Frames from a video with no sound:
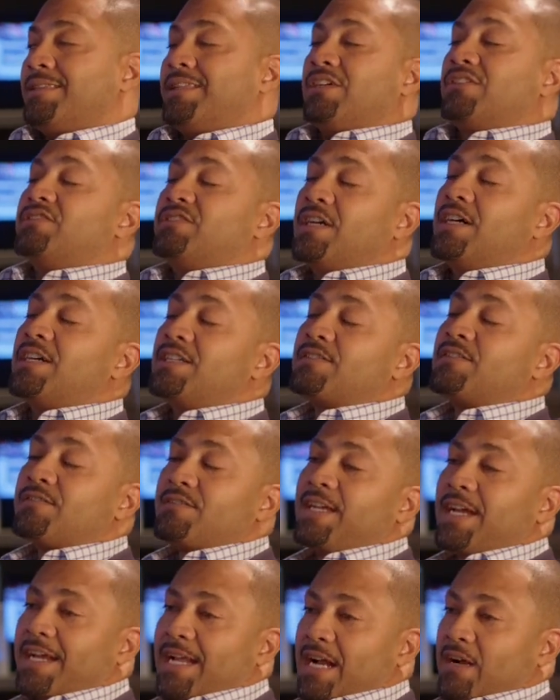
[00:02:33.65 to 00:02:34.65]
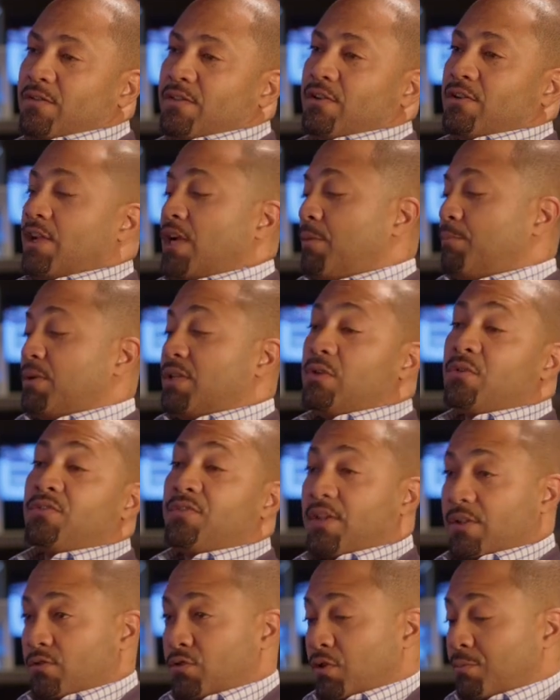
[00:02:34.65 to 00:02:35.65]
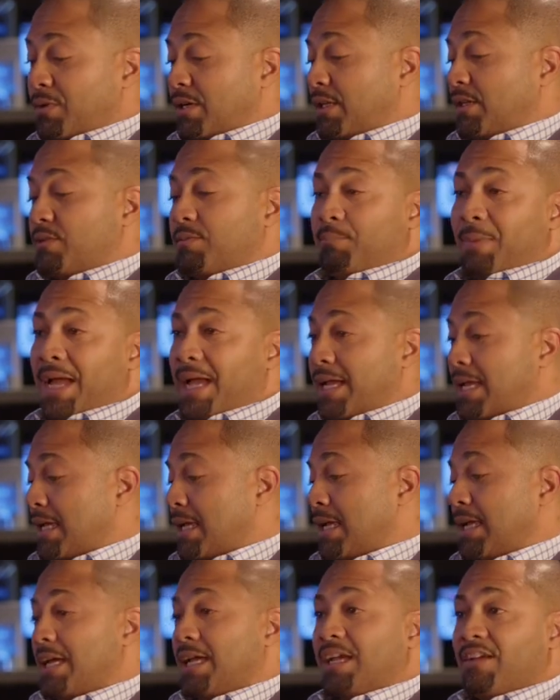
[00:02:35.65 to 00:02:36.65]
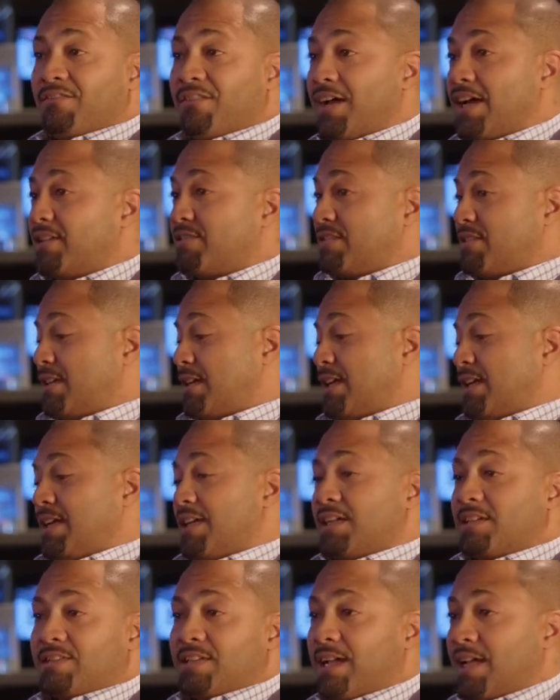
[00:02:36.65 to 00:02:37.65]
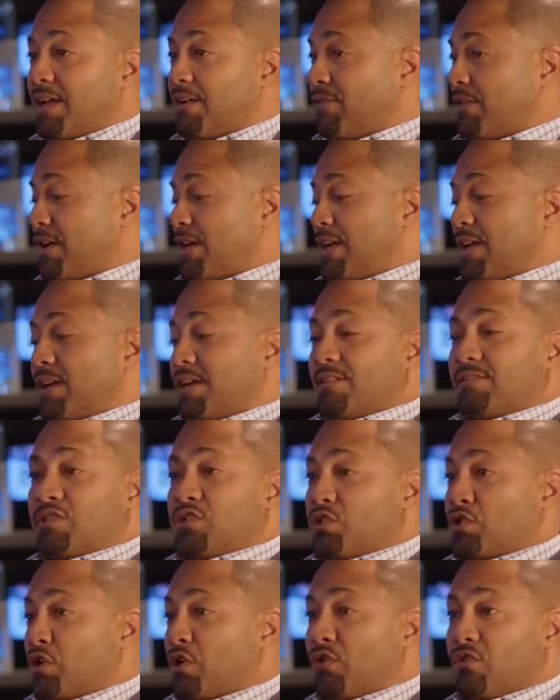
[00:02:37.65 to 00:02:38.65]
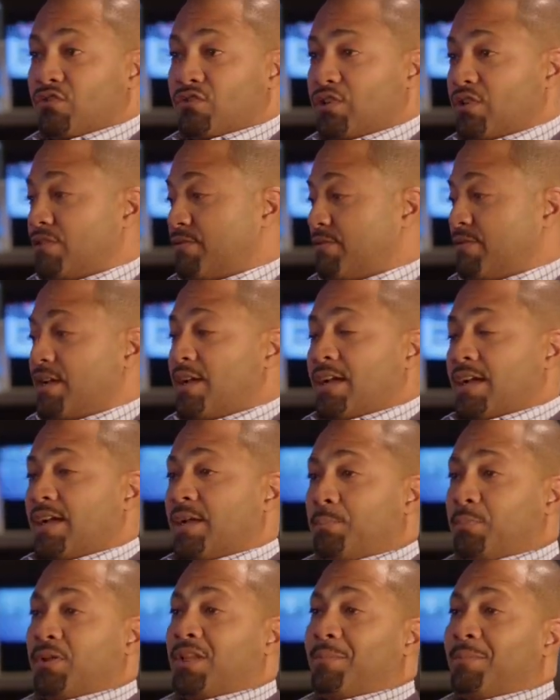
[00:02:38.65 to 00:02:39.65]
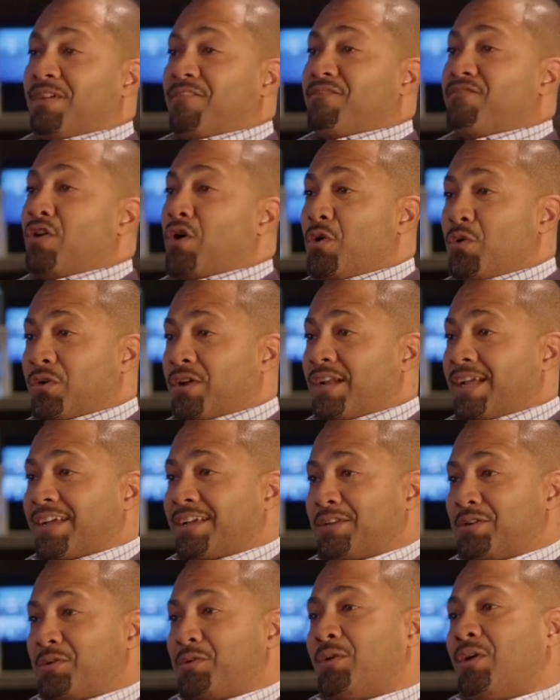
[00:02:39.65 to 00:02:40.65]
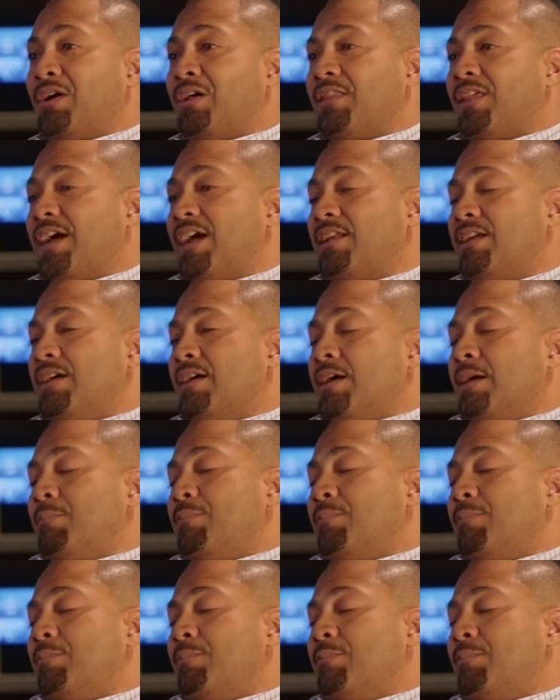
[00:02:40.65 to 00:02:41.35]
There's tons of tech out there to help you do things with your money. Banking, investing, savings, insurance. You can, you can pull up my phone and I can do all that.